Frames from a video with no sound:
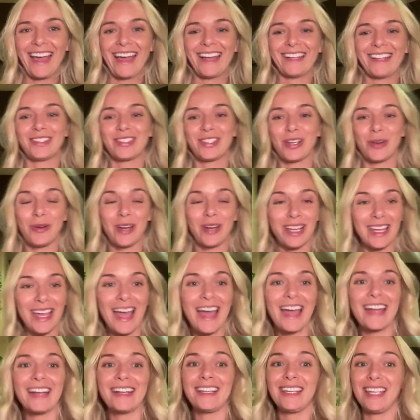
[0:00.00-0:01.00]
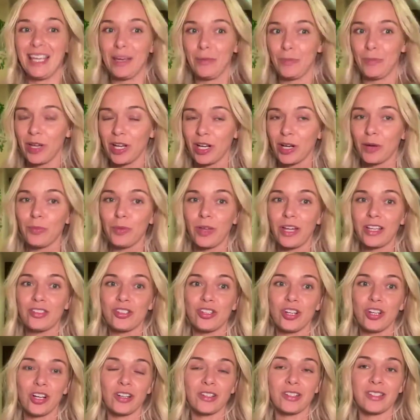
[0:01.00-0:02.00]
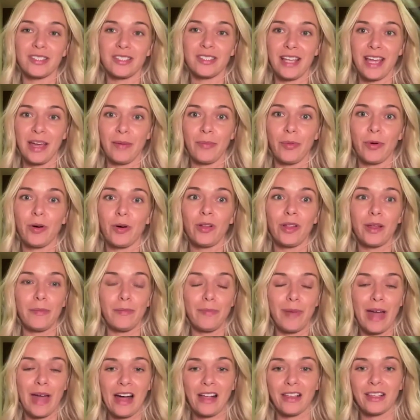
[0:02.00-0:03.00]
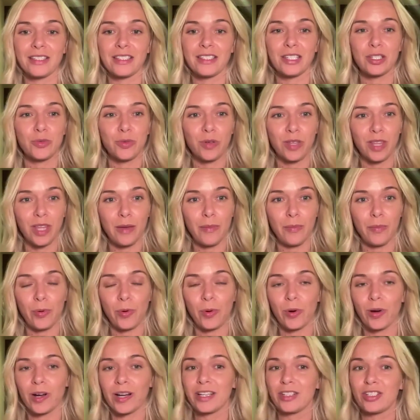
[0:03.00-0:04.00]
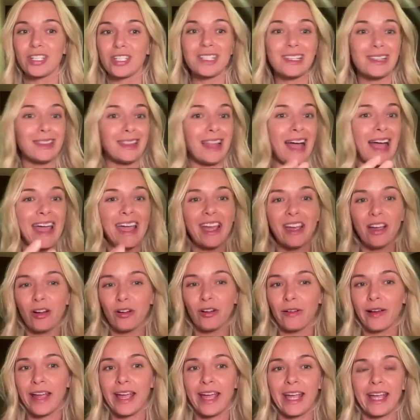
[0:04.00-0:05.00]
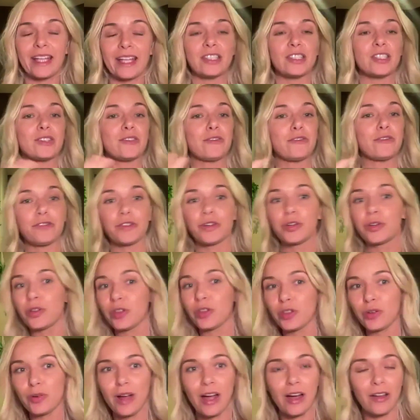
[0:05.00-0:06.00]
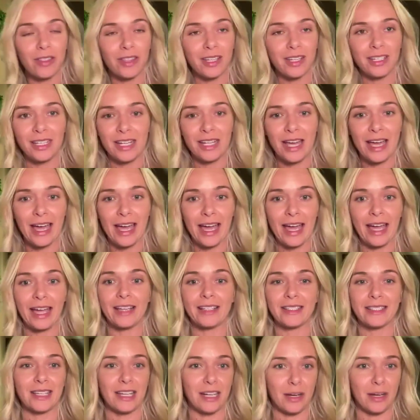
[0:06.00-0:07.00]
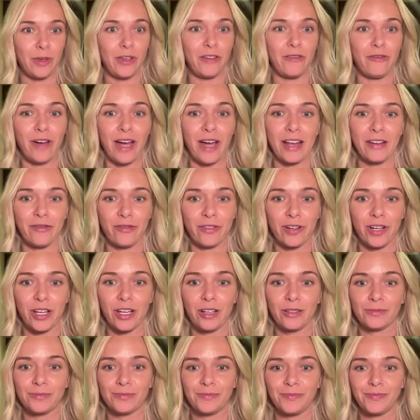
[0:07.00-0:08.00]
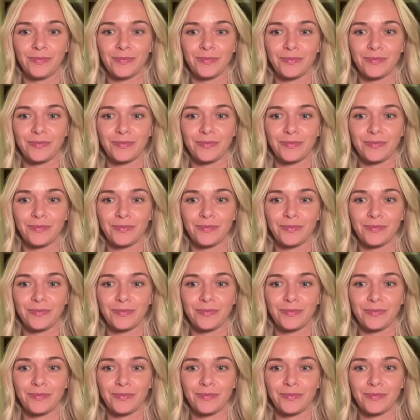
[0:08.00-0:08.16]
And so again, keeping your blood sugar stable and balanced is really important. Just light grains, fruit throughout the day is going to be fine for you.